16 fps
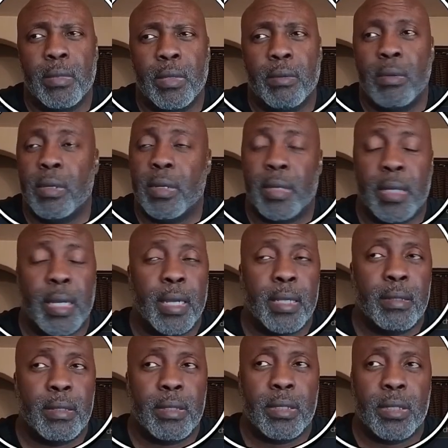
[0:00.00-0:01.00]

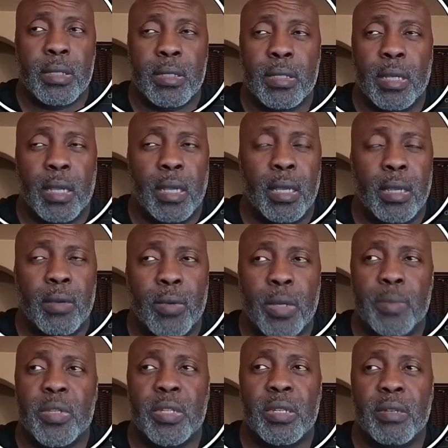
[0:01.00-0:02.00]
runs a web
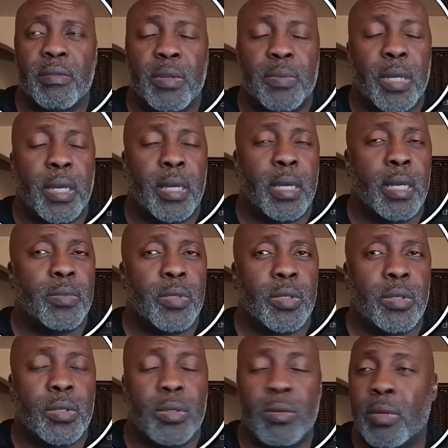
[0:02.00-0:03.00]
server
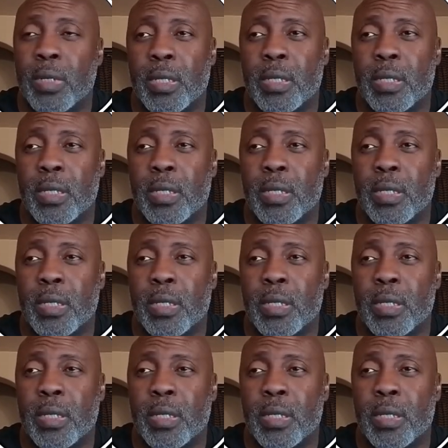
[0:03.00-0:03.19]
perhaps on a